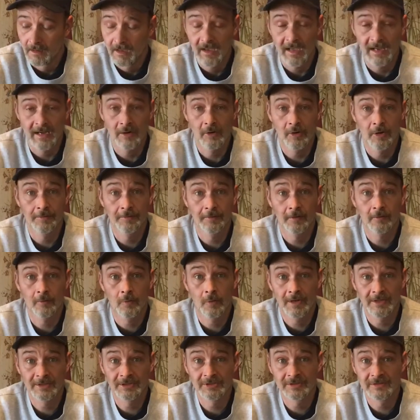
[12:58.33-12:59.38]
Any other
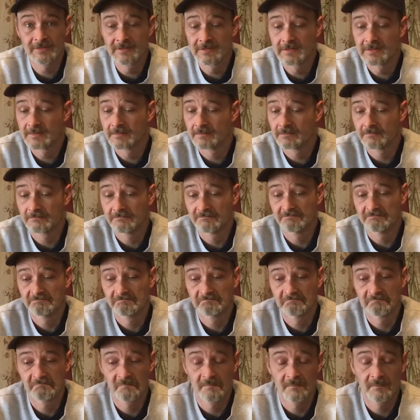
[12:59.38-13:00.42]
questions?
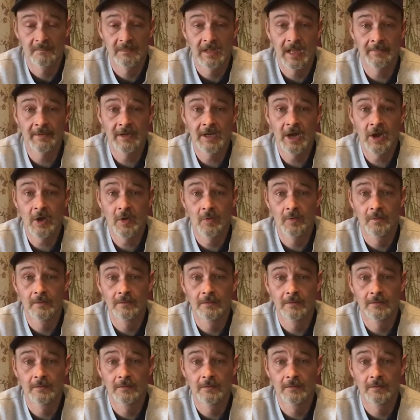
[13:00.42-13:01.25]
Let me know.